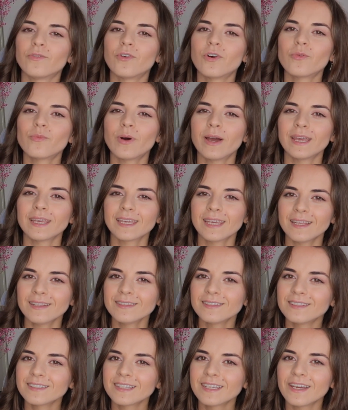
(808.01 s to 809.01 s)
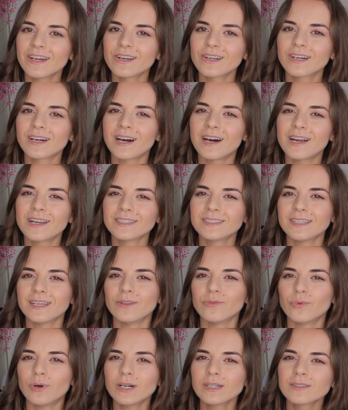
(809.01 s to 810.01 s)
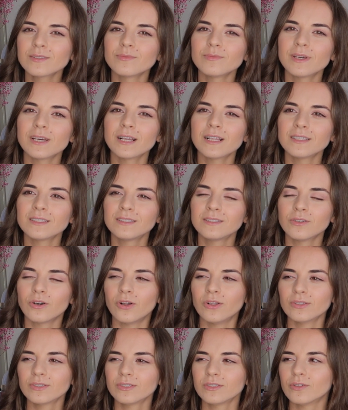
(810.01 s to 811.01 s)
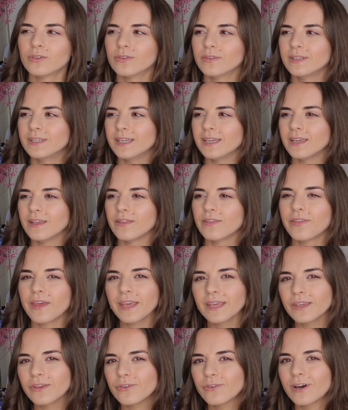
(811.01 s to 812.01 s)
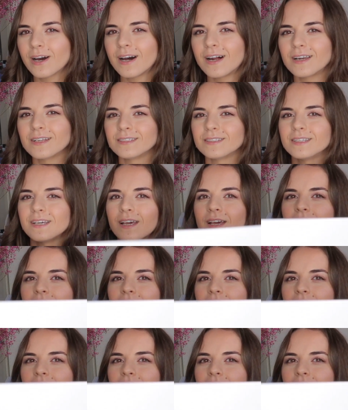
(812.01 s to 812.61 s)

For my candle care cards and wax melts, also the thank you cards,